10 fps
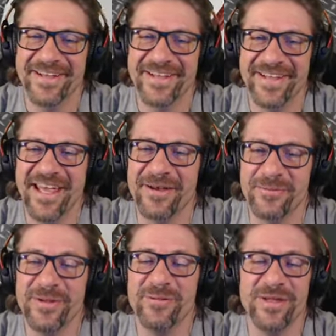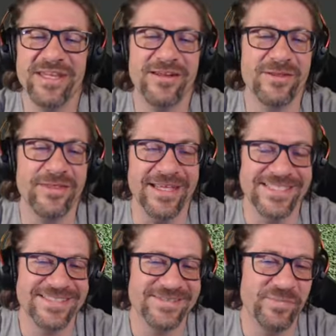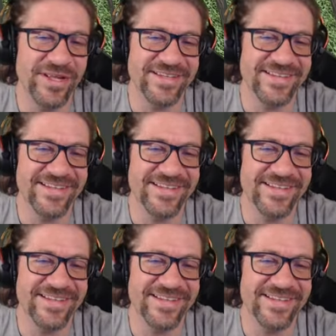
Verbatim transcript: yeah, we we did other things, but